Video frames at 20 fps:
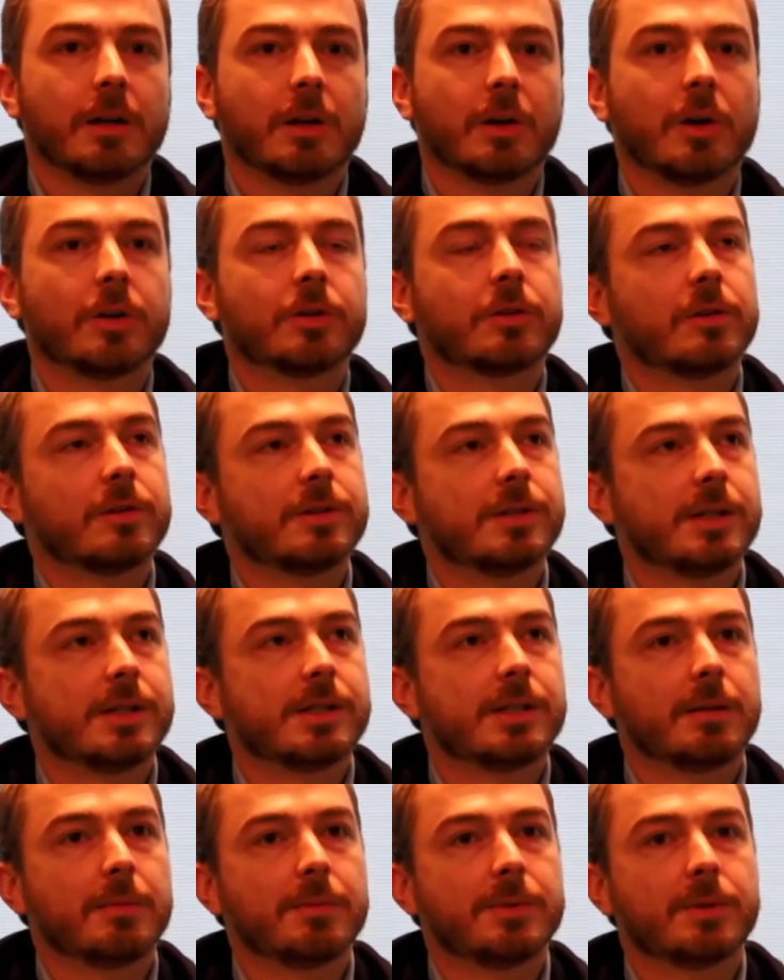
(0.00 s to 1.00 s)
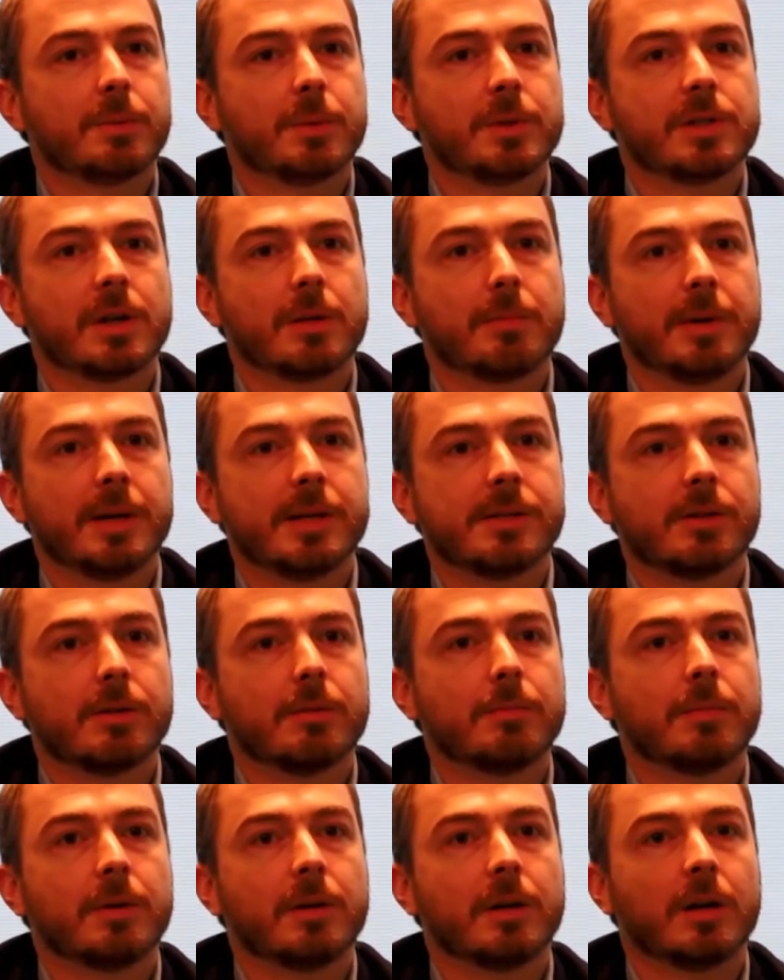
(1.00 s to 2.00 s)
control systems which are based
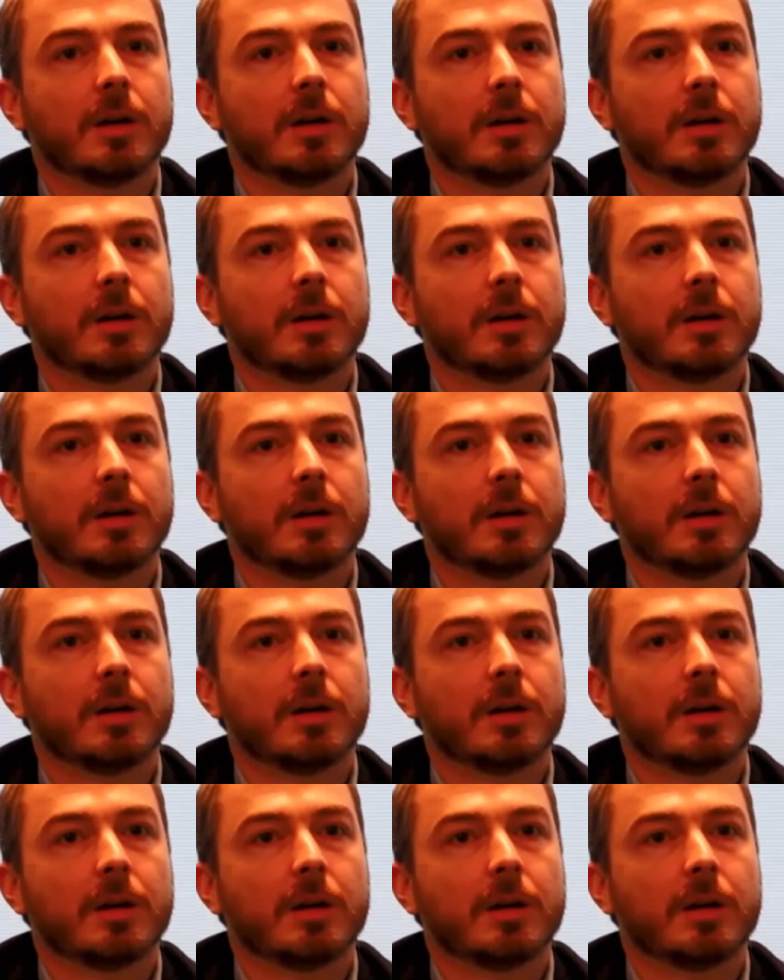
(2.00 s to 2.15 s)
on